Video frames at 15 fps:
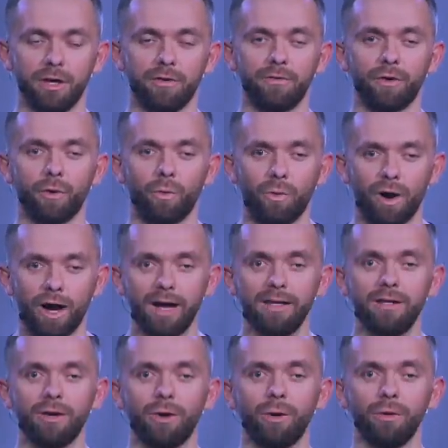for why
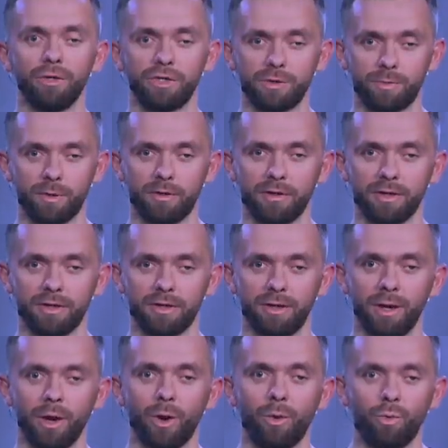the Holy Spirit
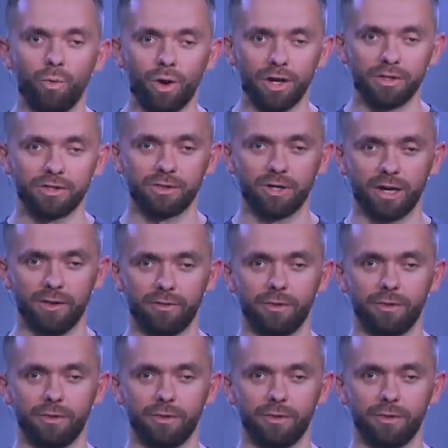wants to have a